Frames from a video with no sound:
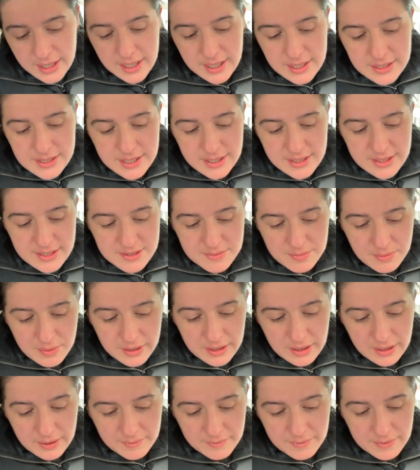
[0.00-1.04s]
Is this
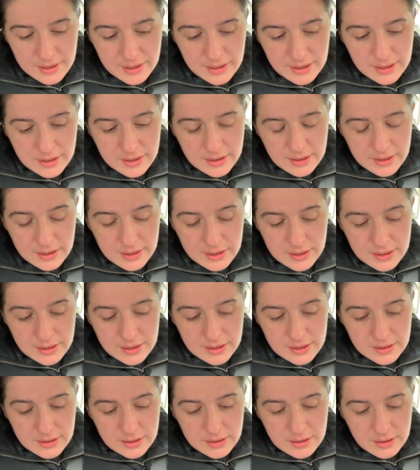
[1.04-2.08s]
the
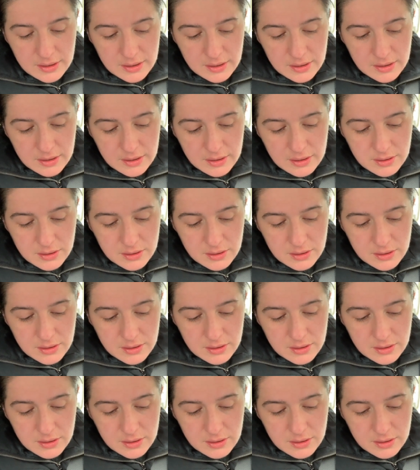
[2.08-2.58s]
funny?